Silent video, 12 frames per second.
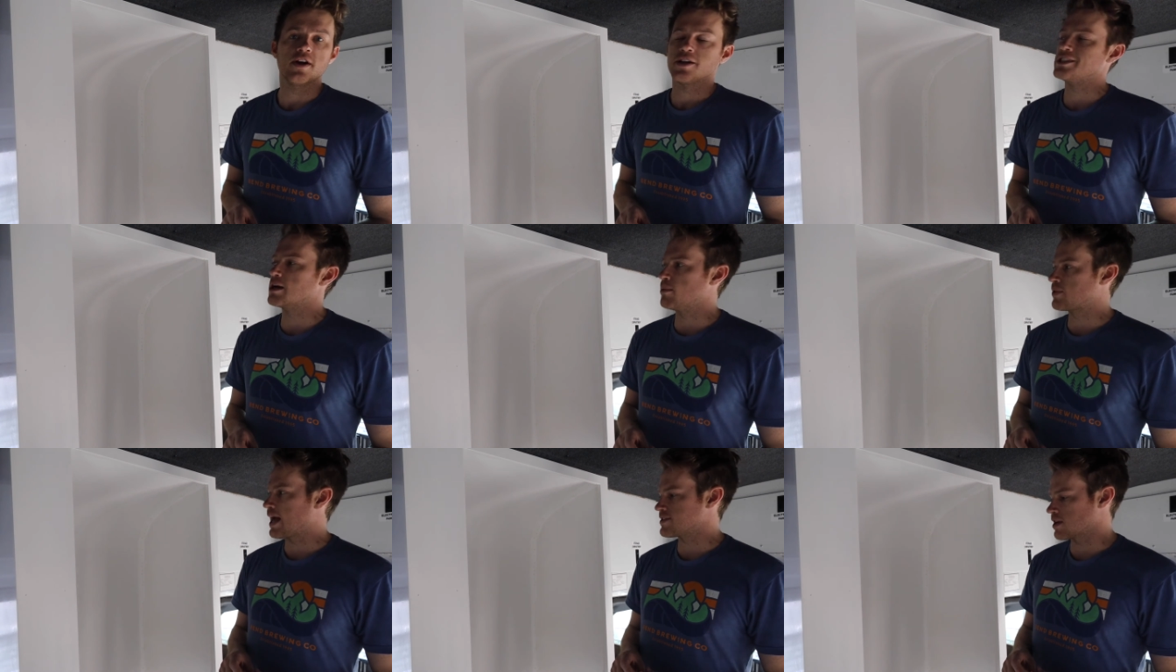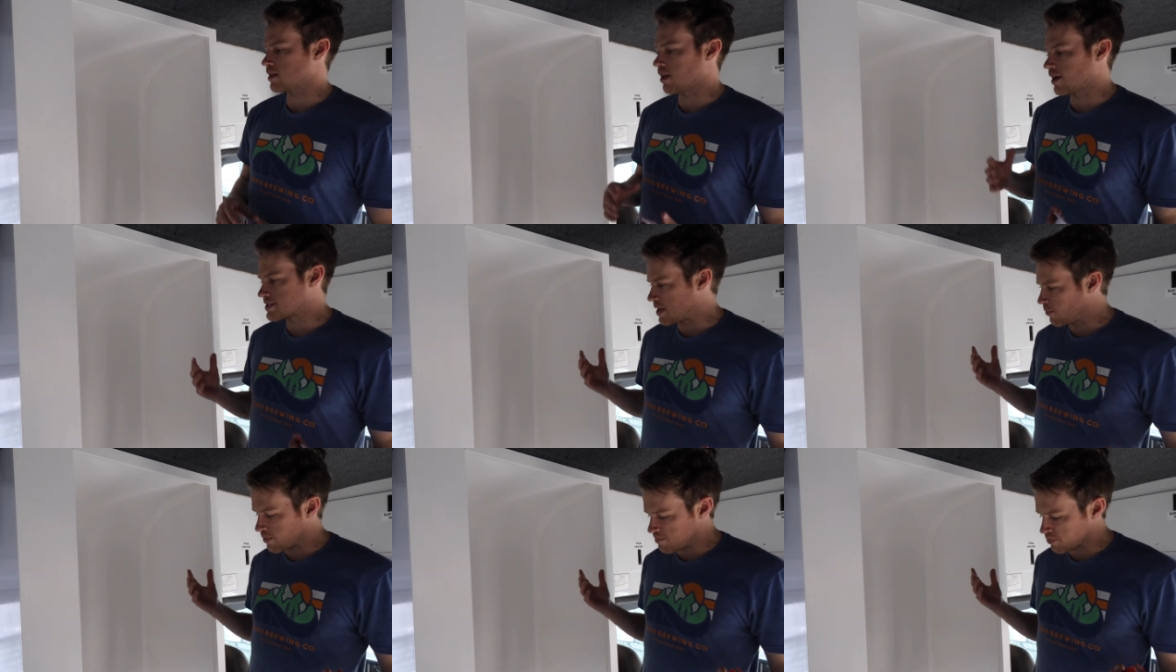doubled as a closet.
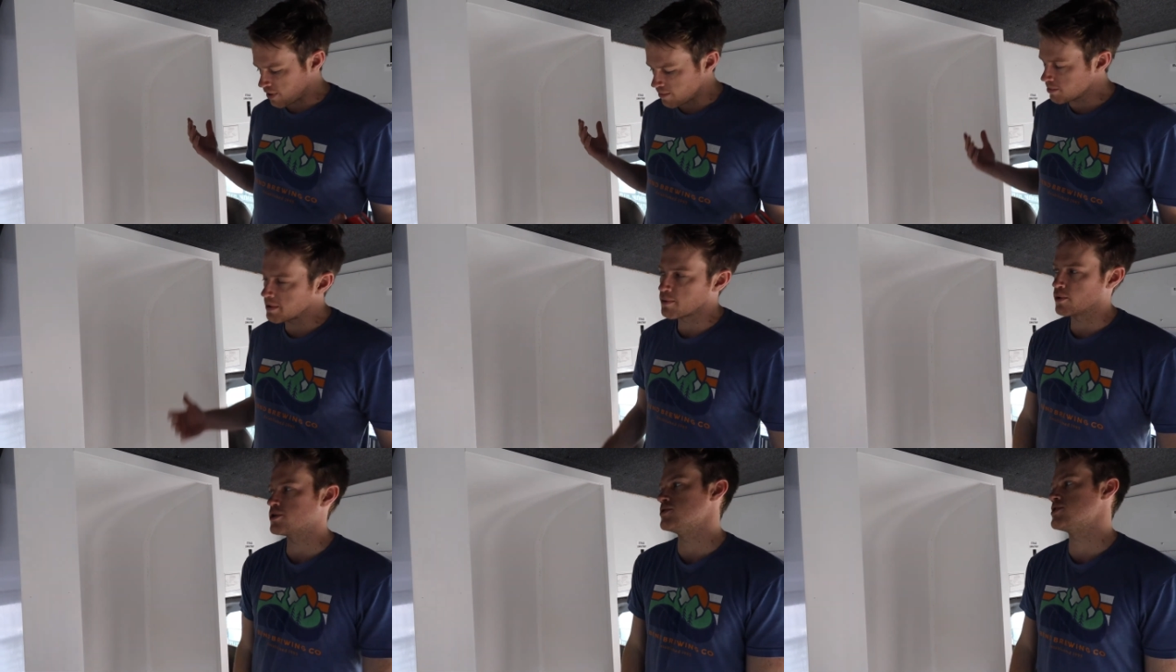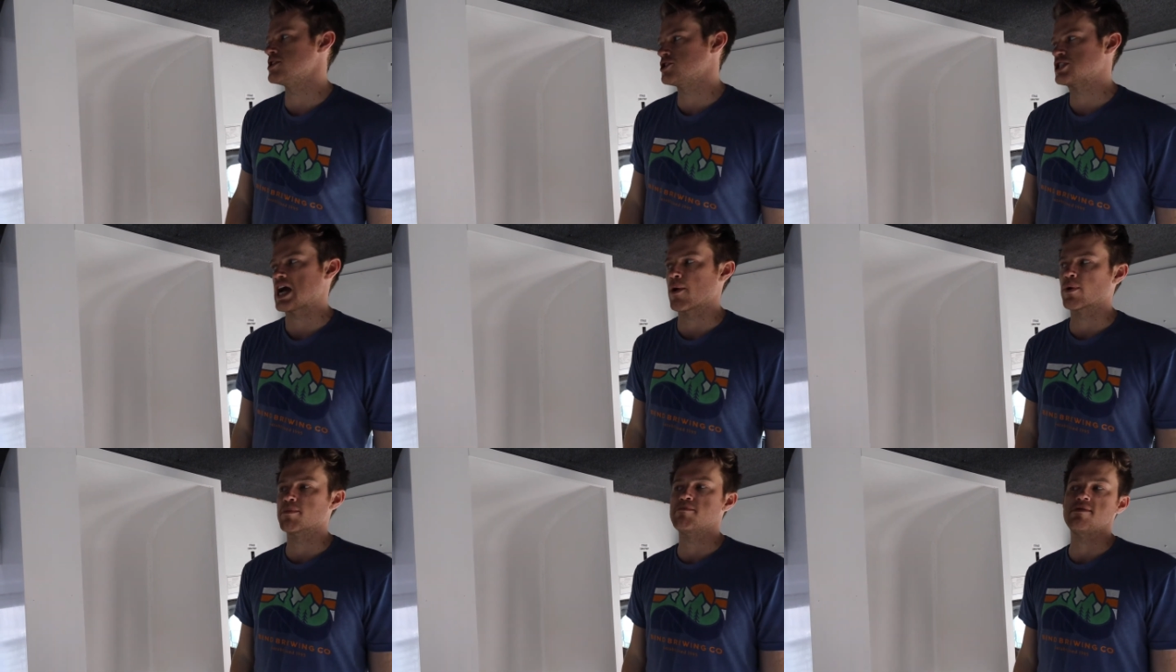We probably will use this
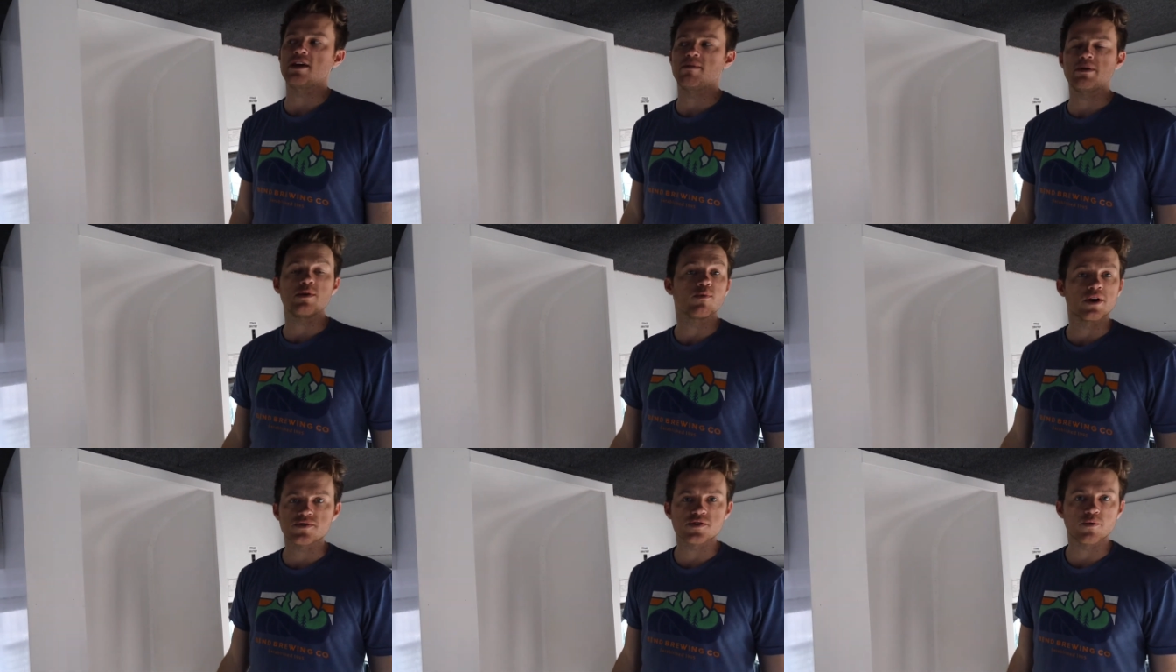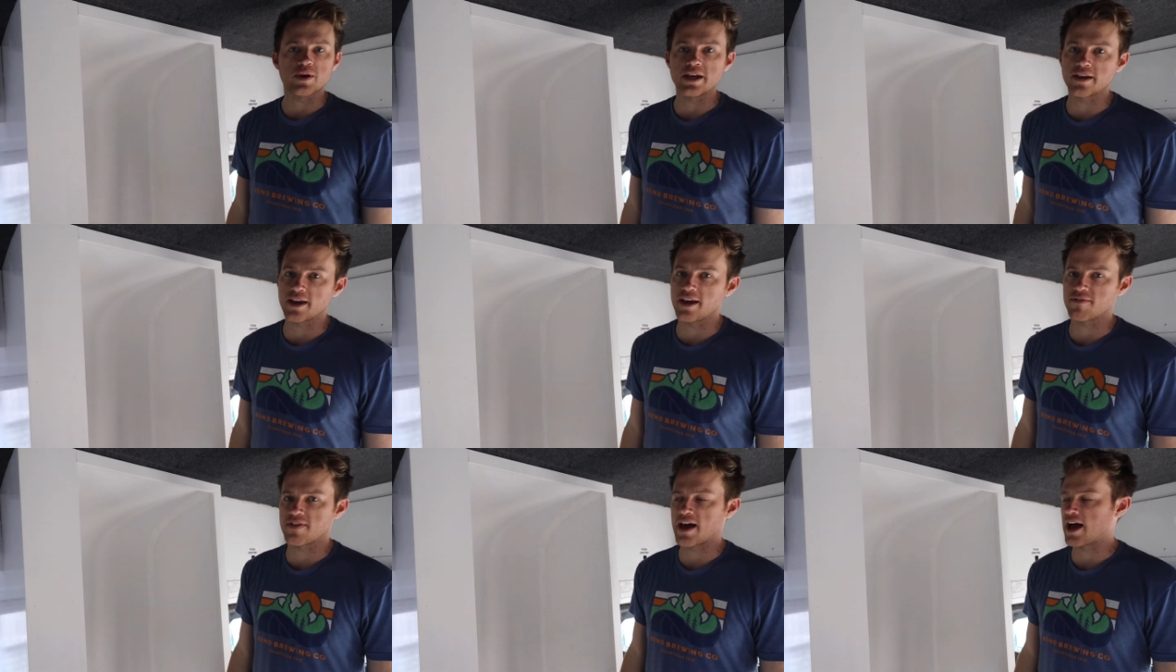shower maybe once a week,
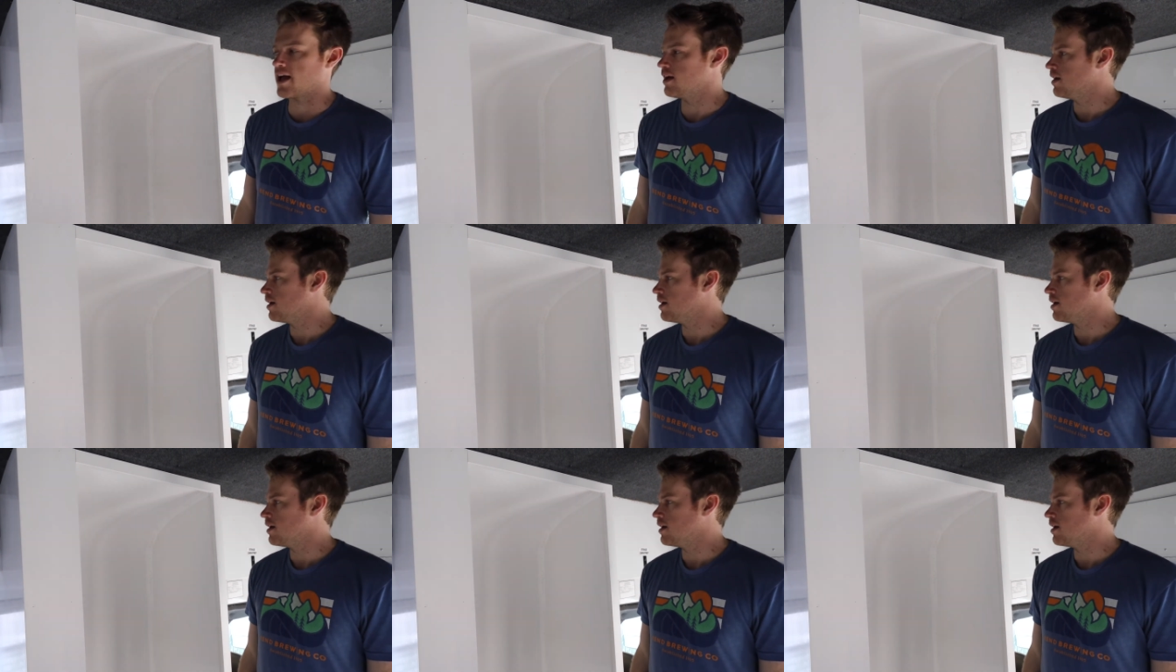if that.